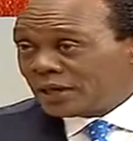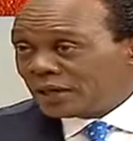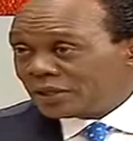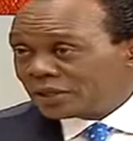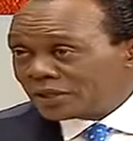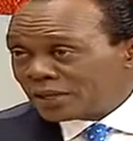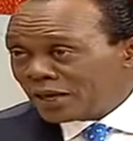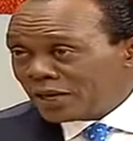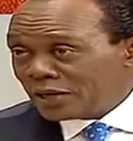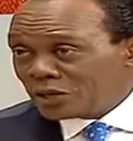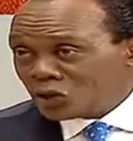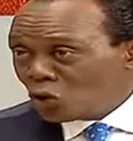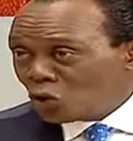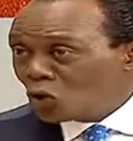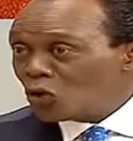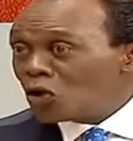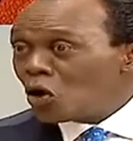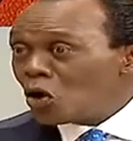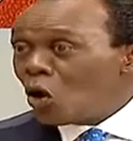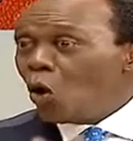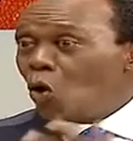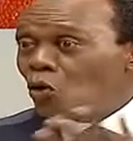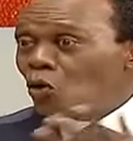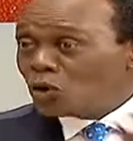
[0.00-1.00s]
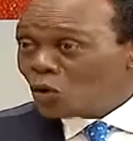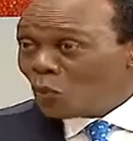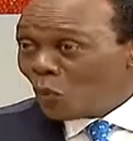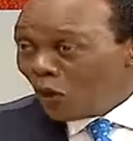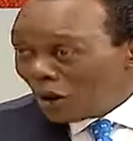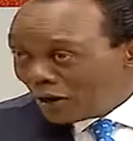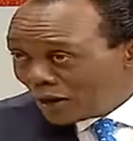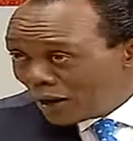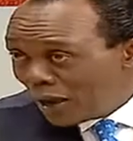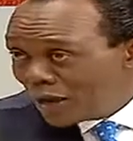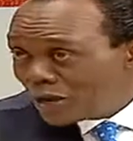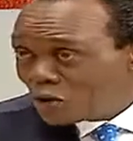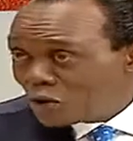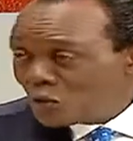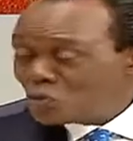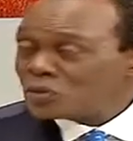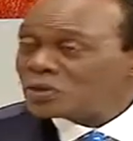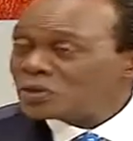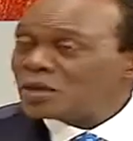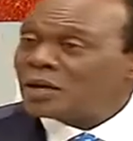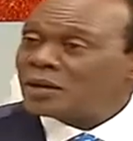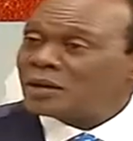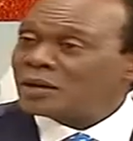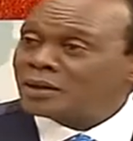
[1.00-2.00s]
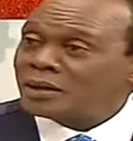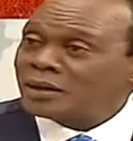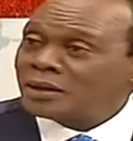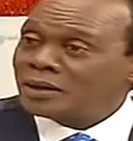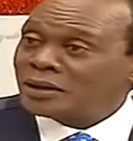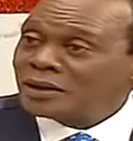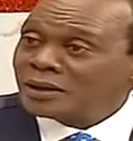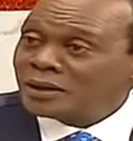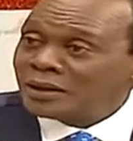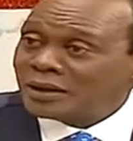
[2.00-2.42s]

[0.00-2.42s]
the test case. You're the only one, like you said.